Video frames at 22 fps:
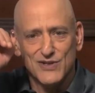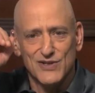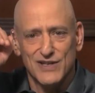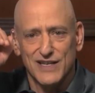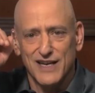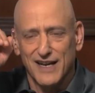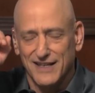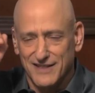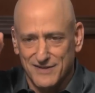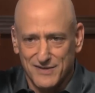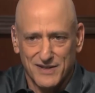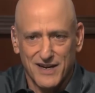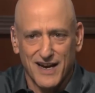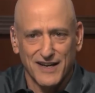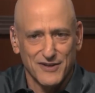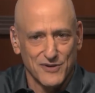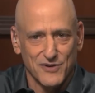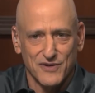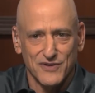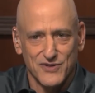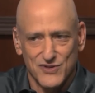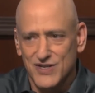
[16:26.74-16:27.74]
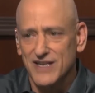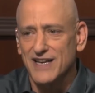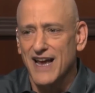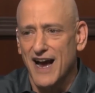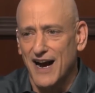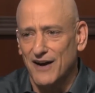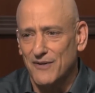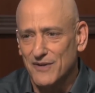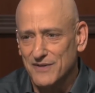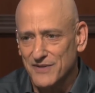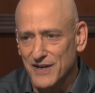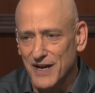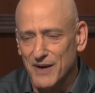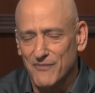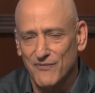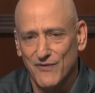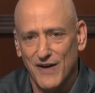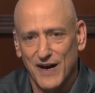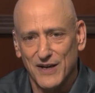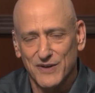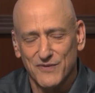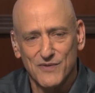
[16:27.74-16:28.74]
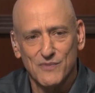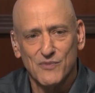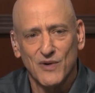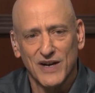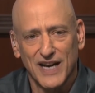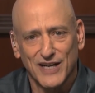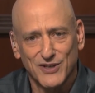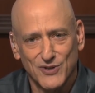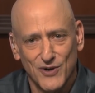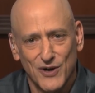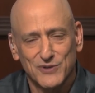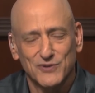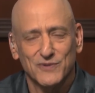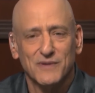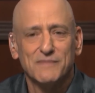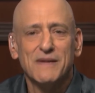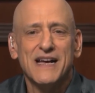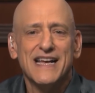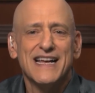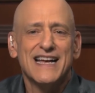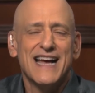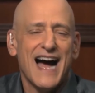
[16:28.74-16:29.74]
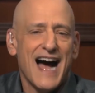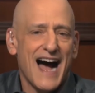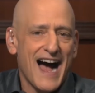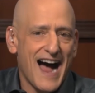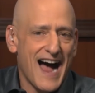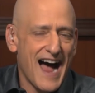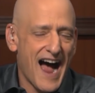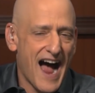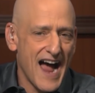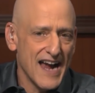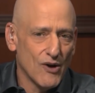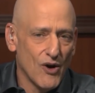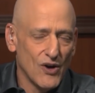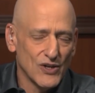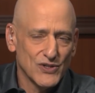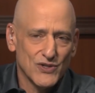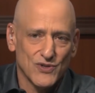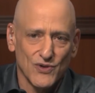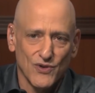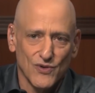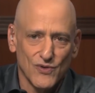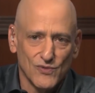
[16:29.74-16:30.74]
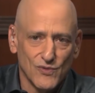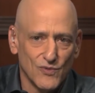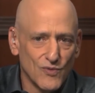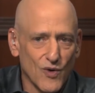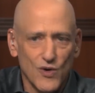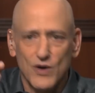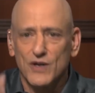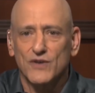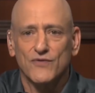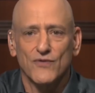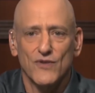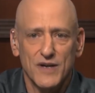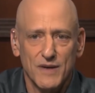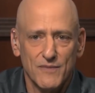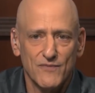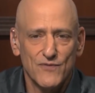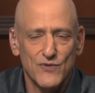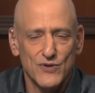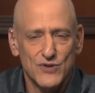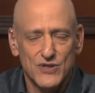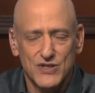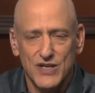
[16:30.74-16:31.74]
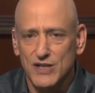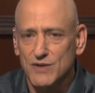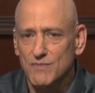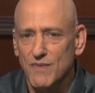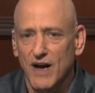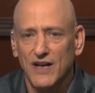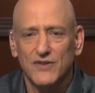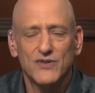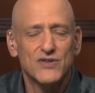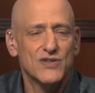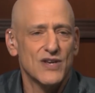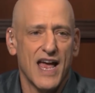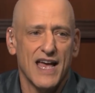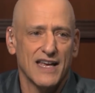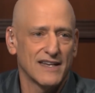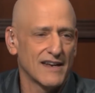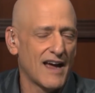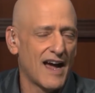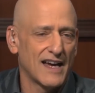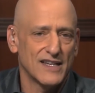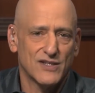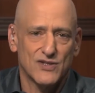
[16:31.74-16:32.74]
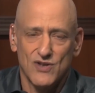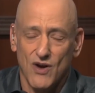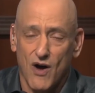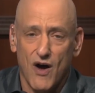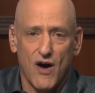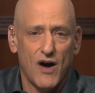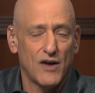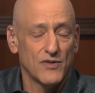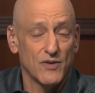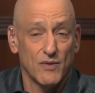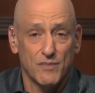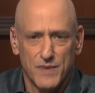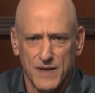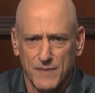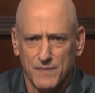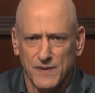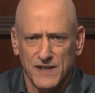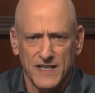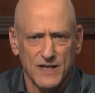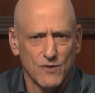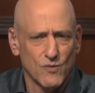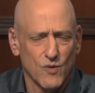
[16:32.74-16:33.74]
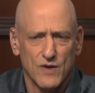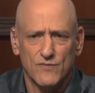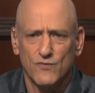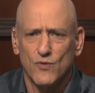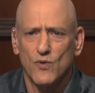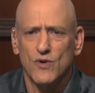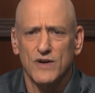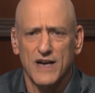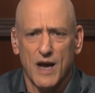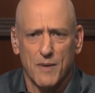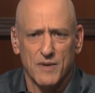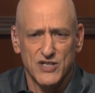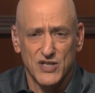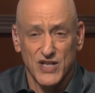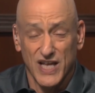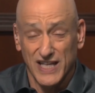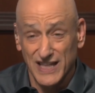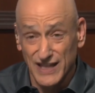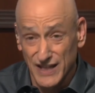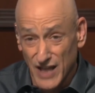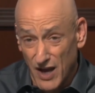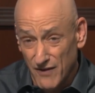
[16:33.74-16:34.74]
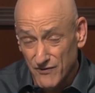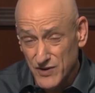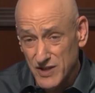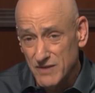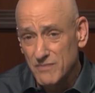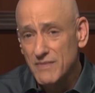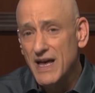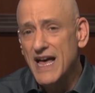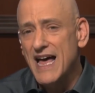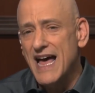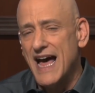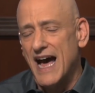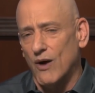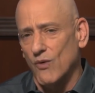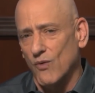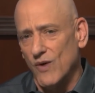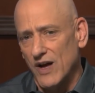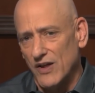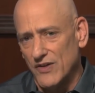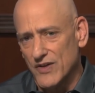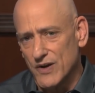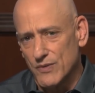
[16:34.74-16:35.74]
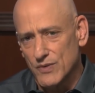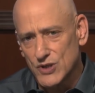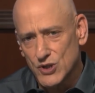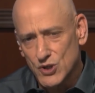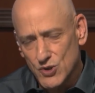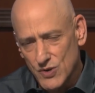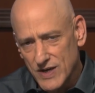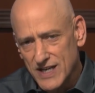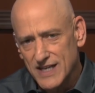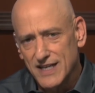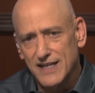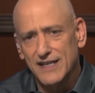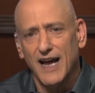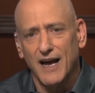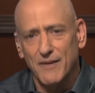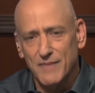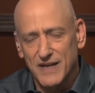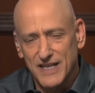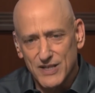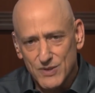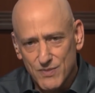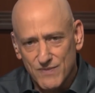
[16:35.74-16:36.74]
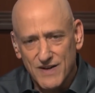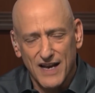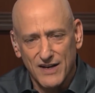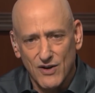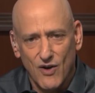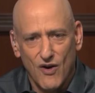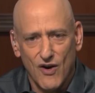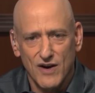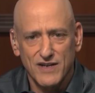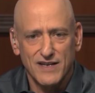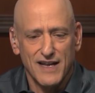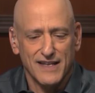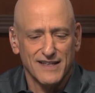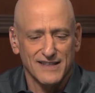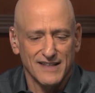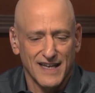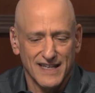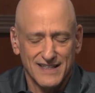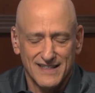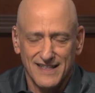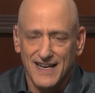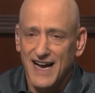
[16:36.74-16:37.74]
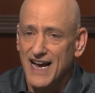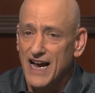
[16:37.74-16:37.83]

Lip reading: obviously. You can see that I'm fond of him when I talk to him. I also worked for him for 6 months, and I saw the people he worked for and how much they loved him, how well they were treated. I mean, it's kind of hard not to